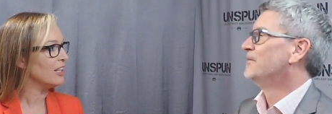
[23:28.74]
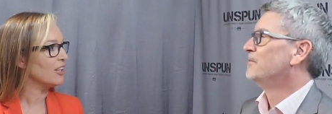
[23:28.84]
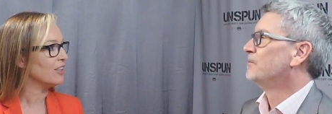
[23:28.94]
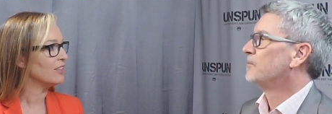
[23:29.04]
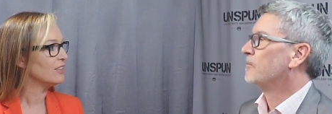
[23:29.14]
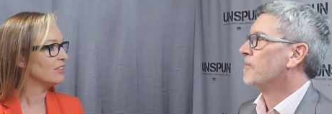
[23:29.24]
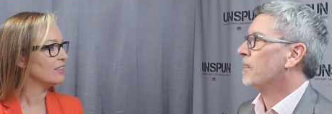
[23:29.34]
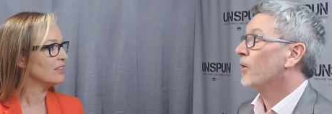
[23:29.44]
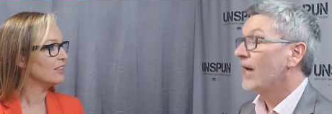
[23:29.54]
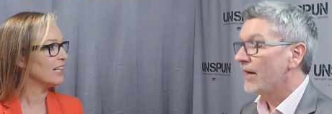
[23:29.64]
Speaker 1: there?
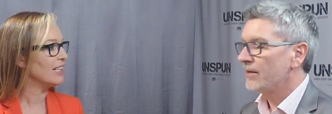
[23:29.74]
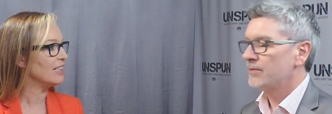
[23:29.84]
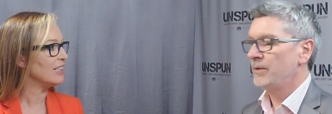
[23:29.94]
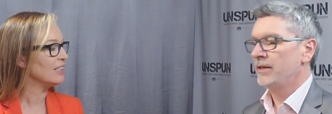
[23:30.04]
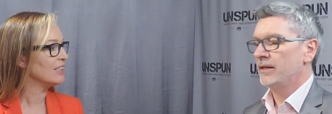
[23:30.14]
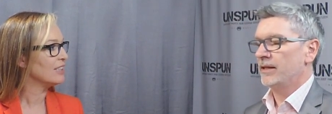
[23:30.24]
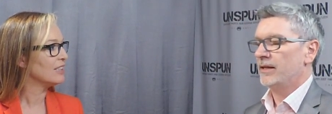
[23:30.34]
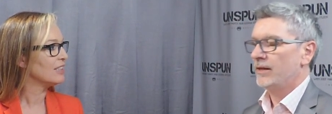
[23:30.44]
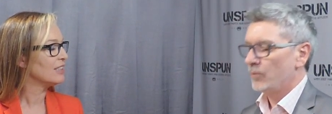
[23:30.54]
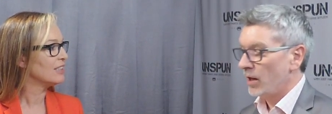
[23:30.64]
Well, yeah, it's been
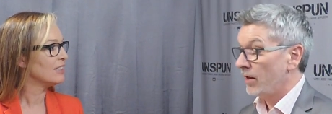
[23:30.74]
this